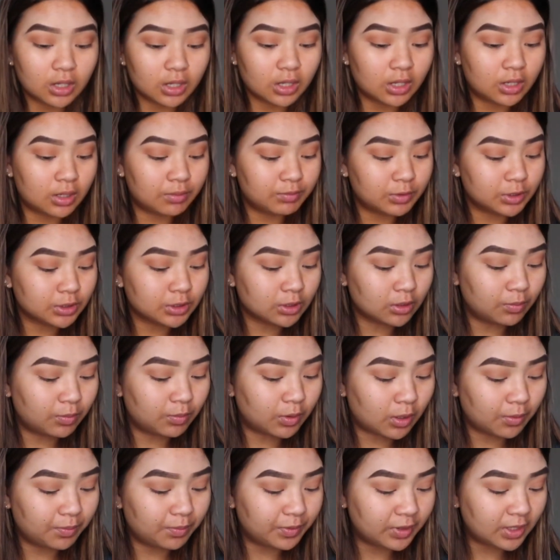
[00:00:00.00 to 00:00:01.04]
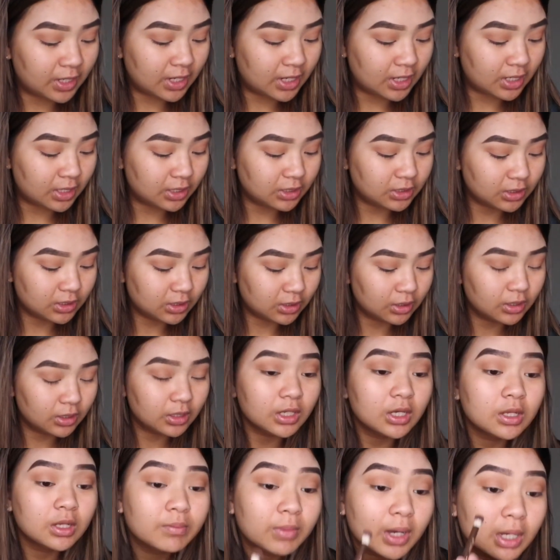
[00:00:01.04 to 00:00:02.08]
and I'm just going to pop that
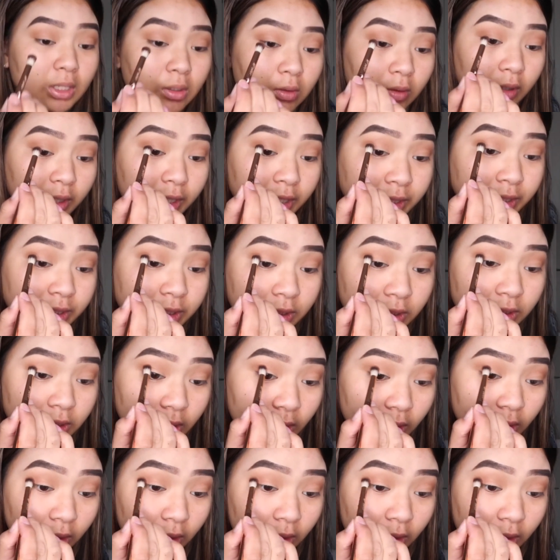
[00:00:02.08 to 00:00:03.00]
in my crease.